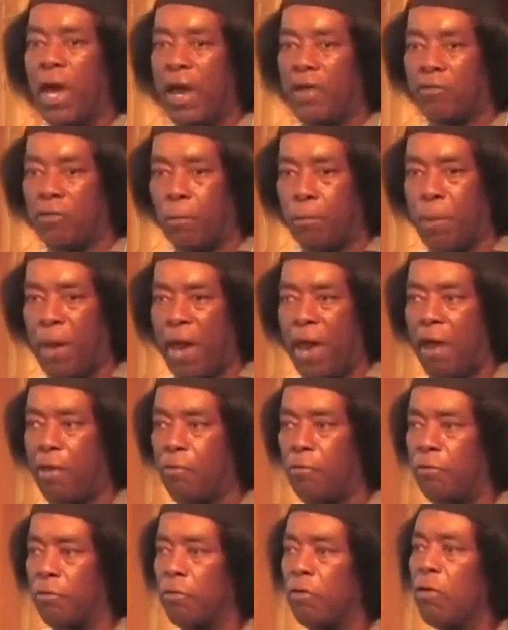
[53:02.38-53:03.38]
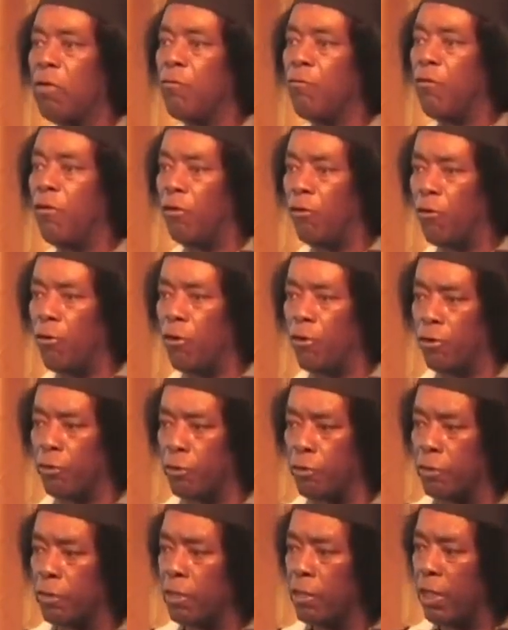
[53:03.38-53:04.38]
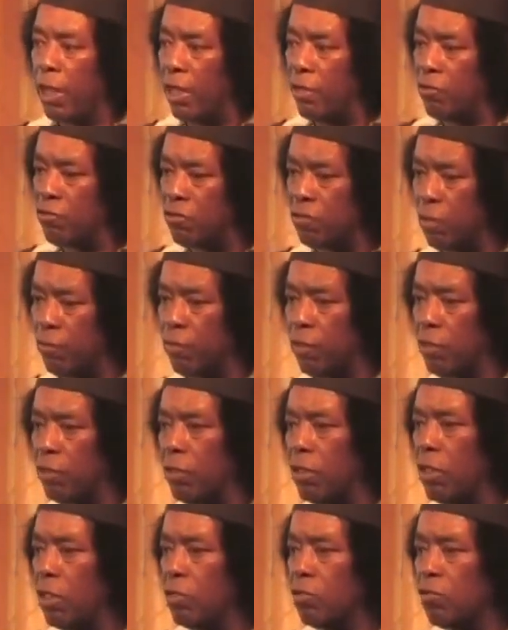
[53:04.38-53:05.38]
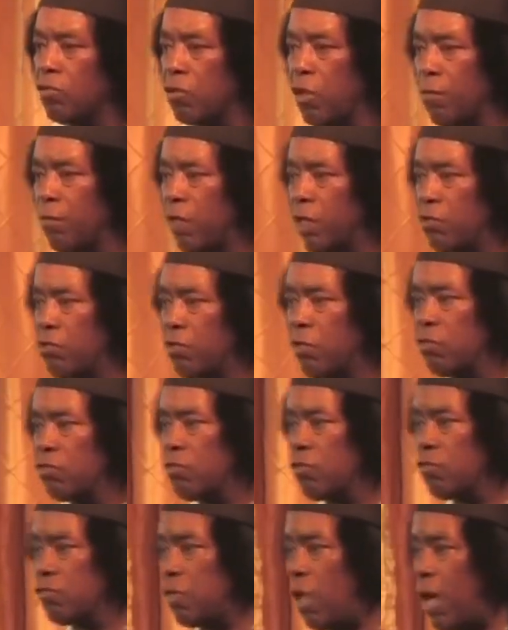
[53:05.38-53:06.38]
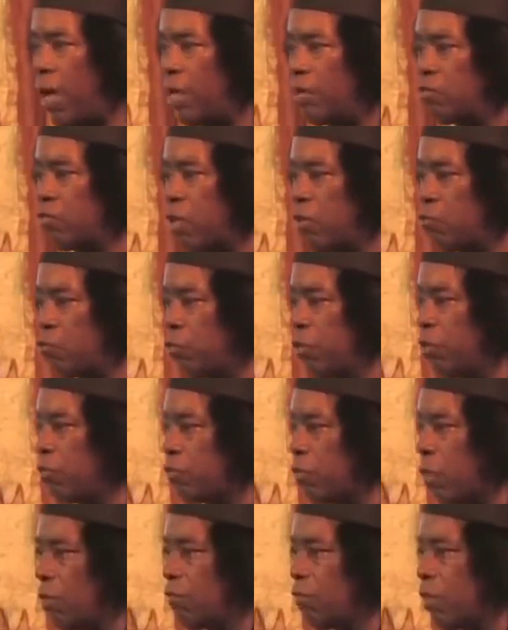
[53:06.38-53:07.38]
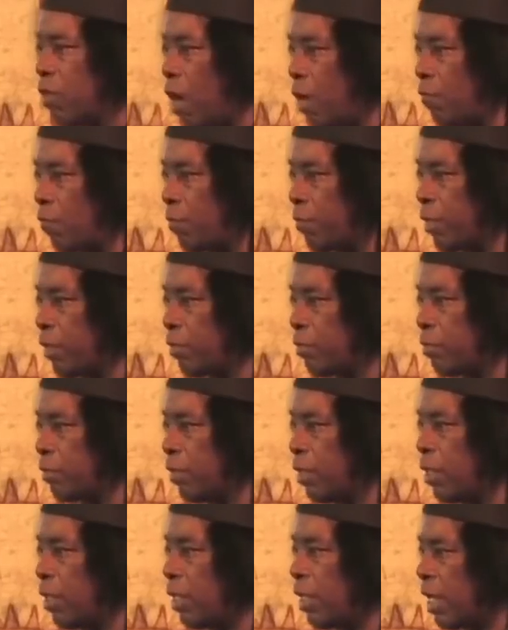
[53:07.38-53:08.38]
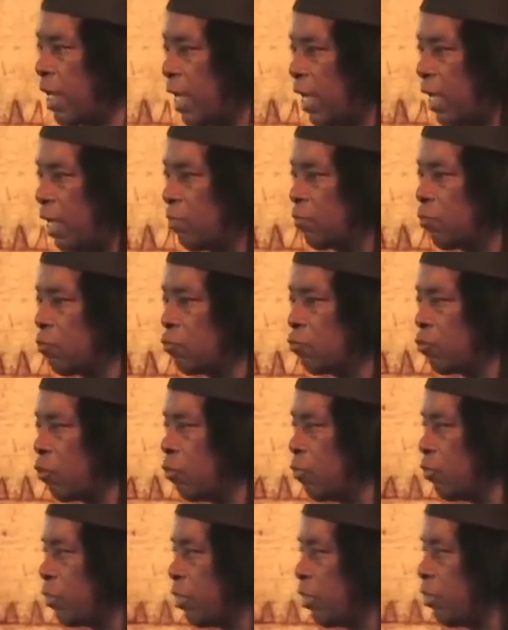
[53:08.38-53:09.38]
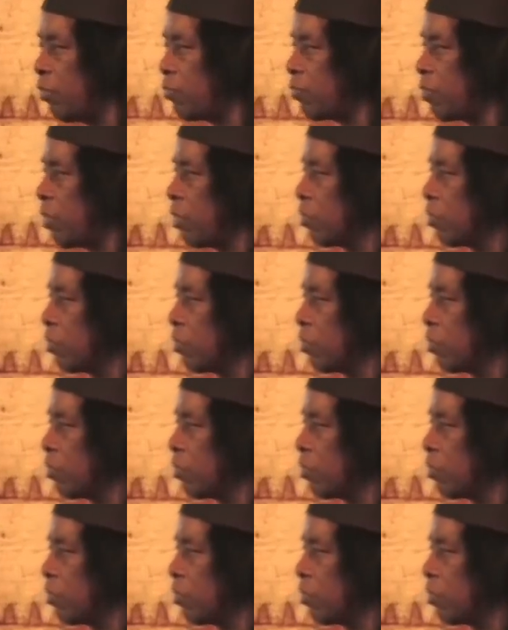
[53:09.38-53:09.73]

as a pattern for order and civic. Civics is the science that treats of government and the duties,